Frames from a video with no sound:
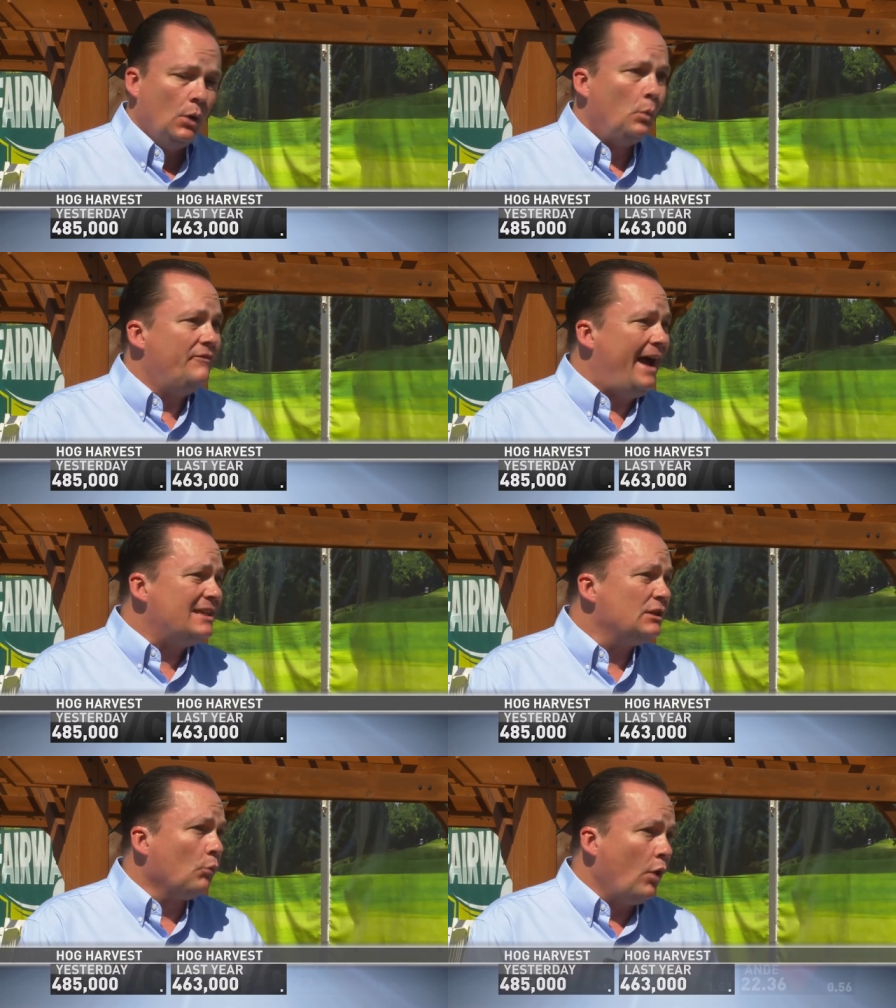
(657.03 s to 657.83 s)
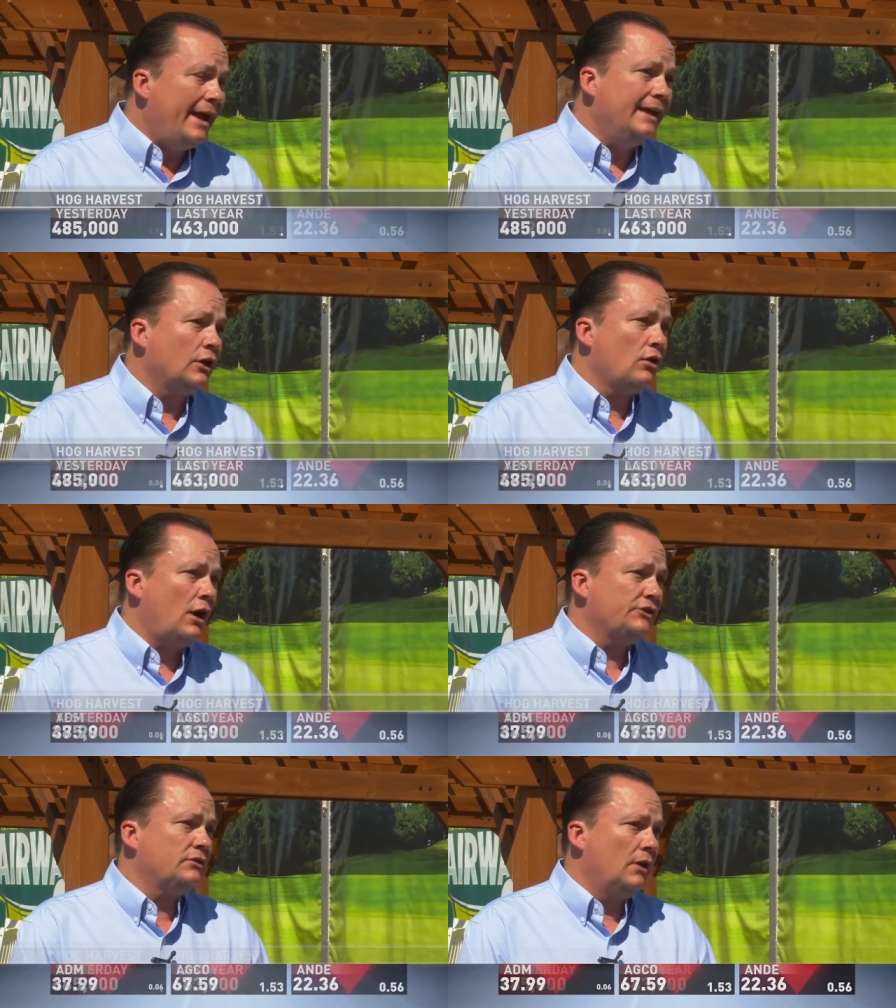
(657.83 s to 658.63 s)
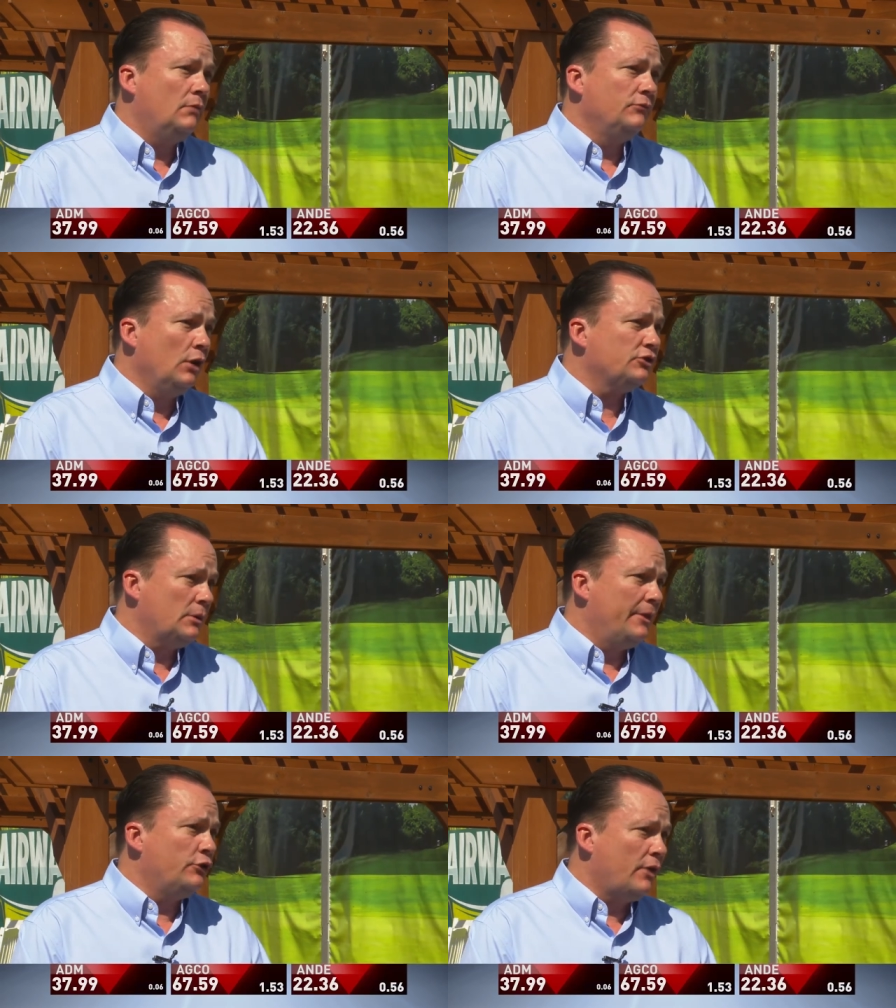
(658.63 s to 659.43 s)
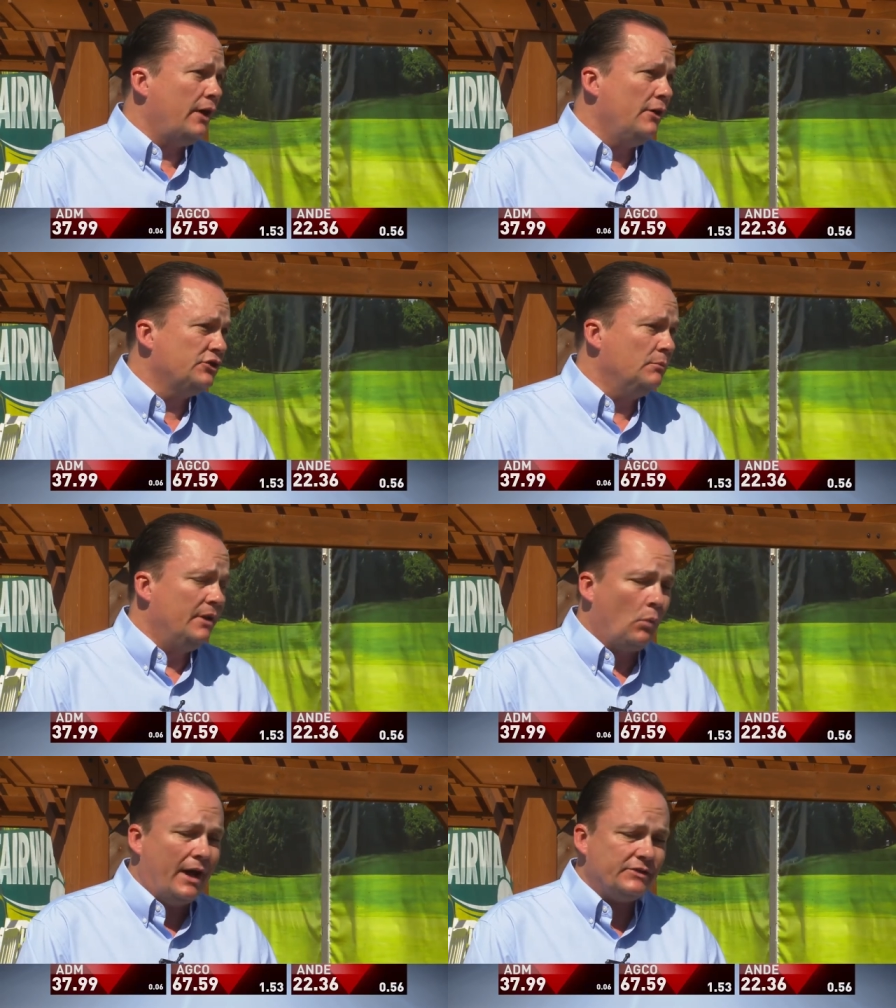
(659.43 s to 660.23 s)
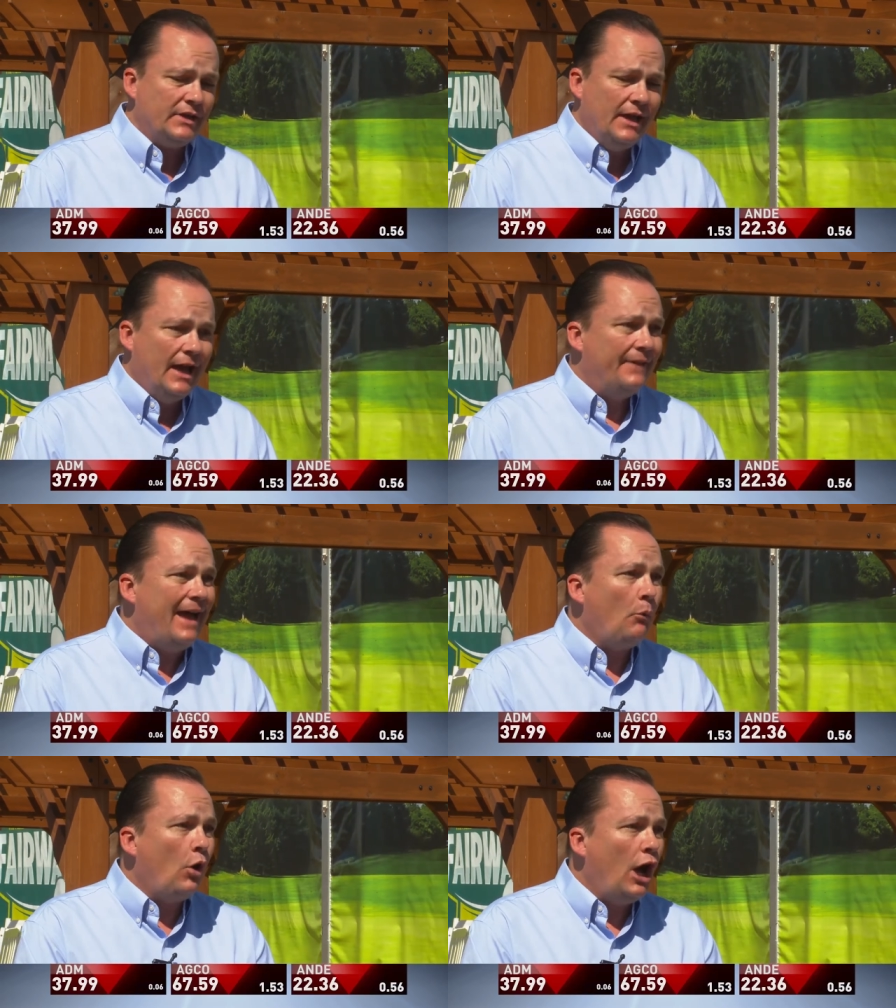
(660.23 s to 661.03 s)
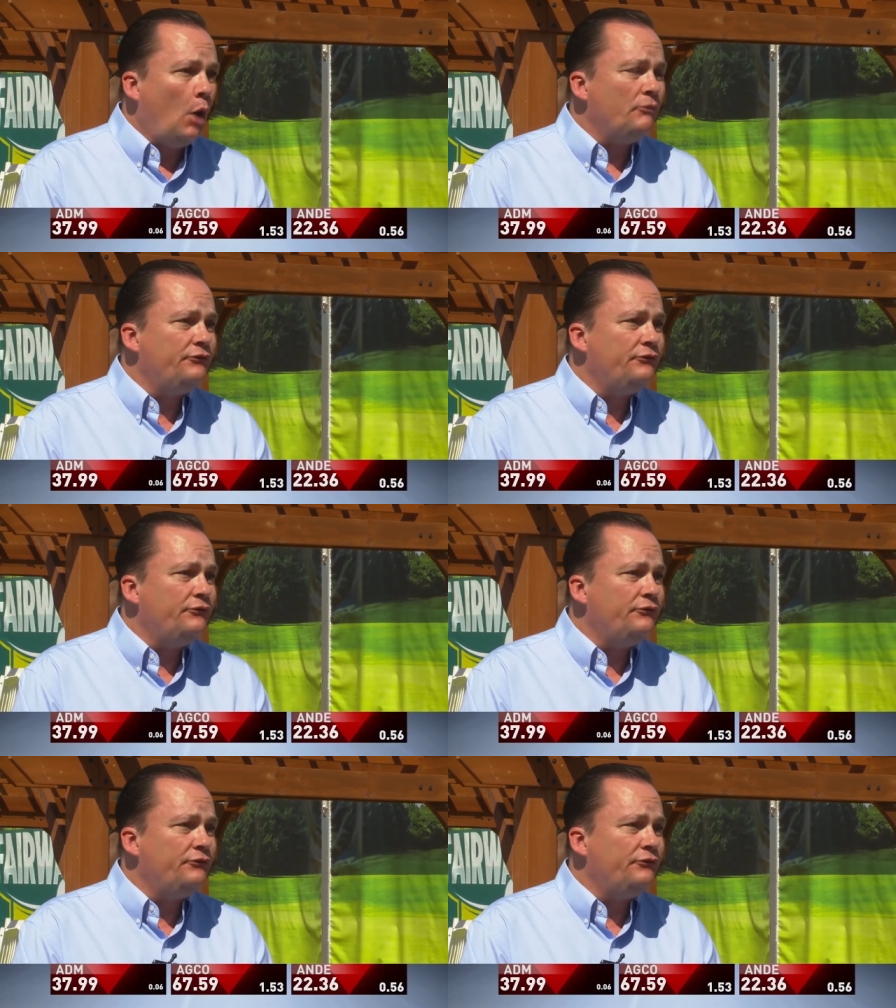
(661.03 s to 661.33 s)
We've had some rain across some of the drier areas of the Midwest, and that will help